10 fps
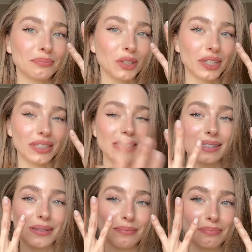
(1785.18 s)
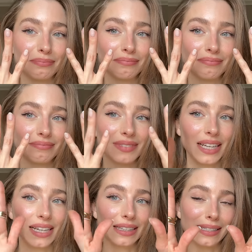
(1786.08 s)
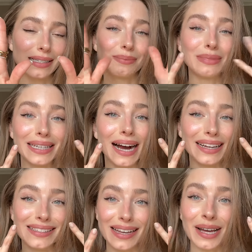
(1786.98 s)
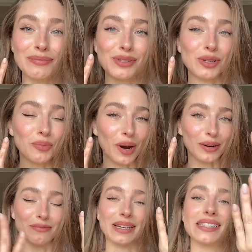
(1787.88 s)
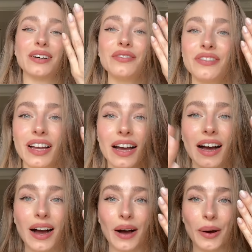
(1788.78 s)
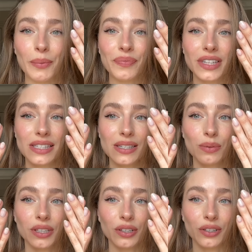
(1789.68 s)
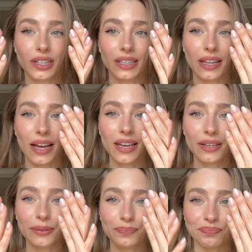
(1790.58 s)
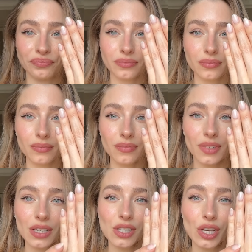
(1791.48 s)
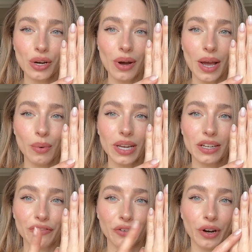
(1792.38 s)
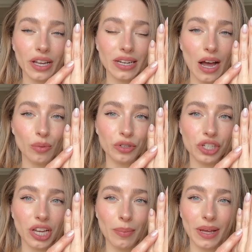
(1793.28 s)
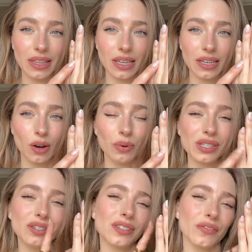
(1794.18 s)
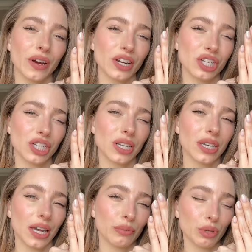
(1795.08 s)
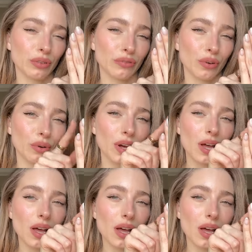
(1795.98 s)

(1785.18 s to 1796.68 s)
Look at this. This is me, guys. I am so proud of myself. This is what they're looking like. So I went in for an almond shape. I think it always looks very chic and beautiful